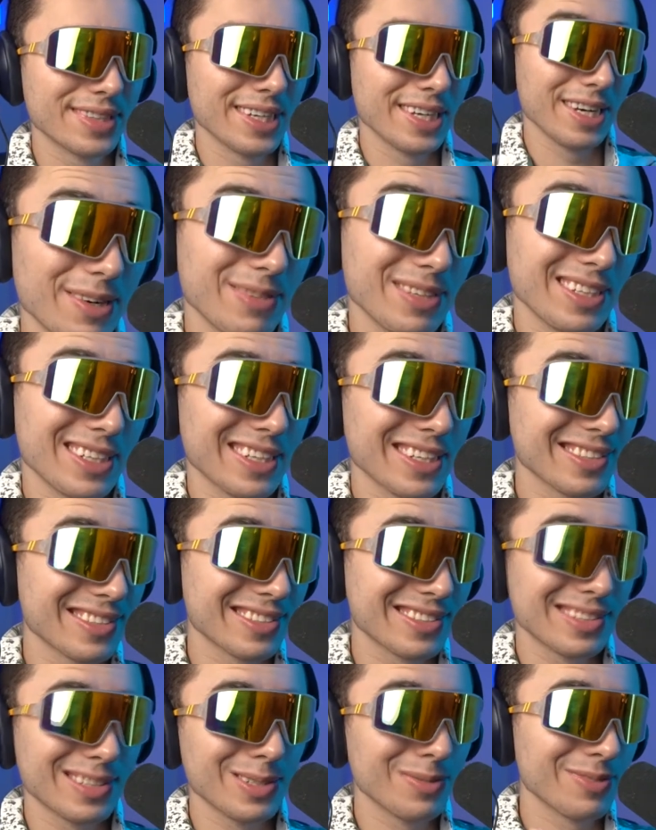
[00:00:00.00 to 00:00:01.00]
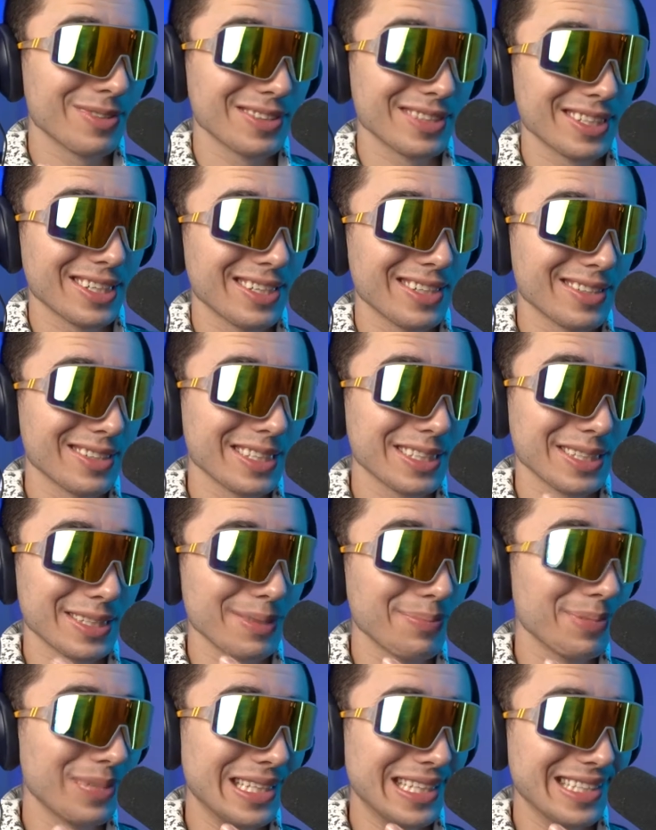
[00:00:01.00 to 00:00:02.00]
And when you got a silver tongue like the
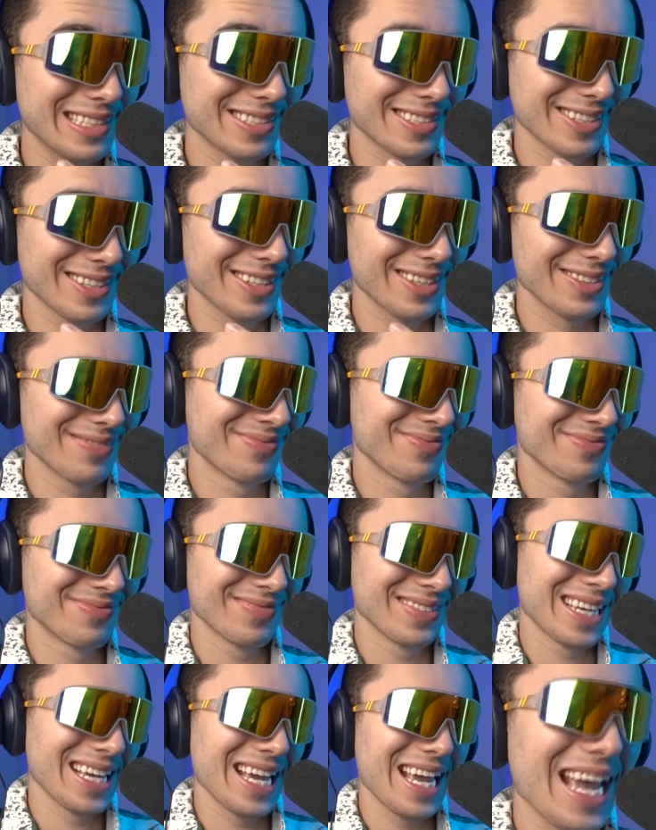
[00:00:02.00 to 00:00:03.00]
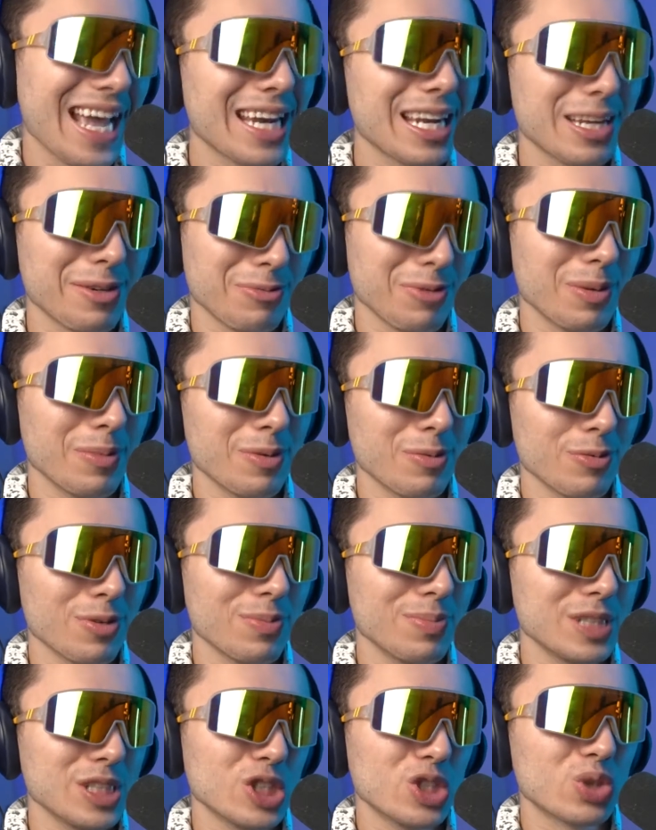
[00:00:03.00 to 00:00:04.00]
Blazer, any woman will
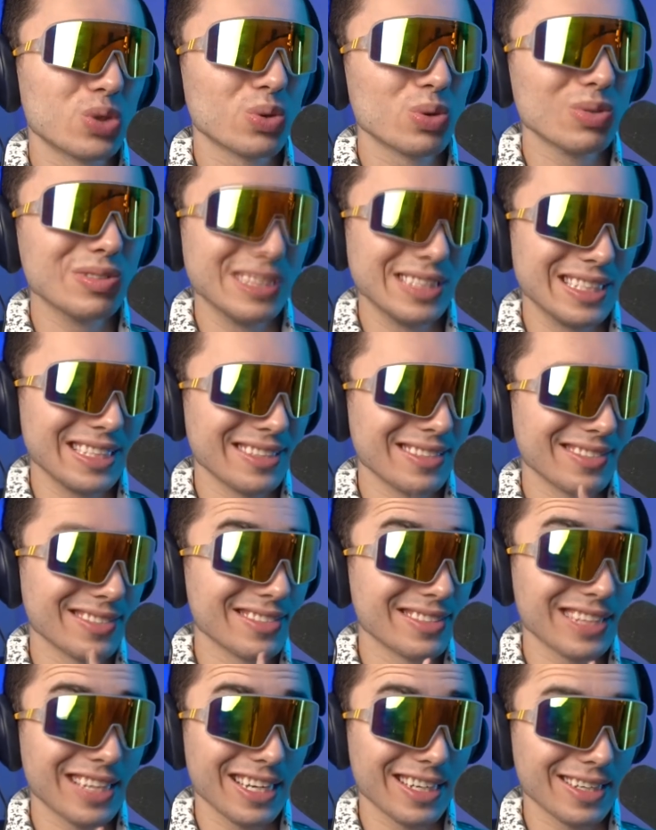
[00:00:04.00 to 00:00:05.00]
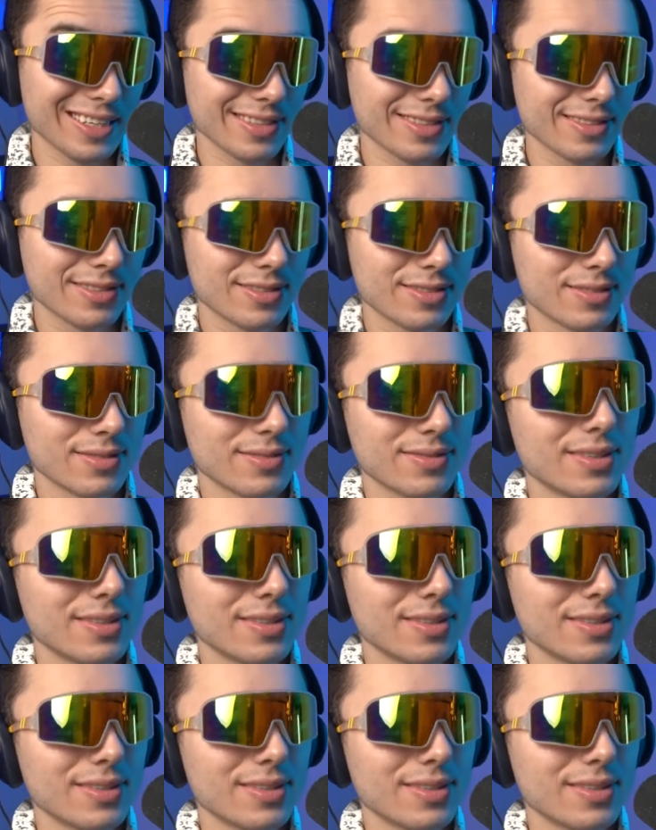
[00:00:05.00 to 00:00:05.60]
be drooling in seconds.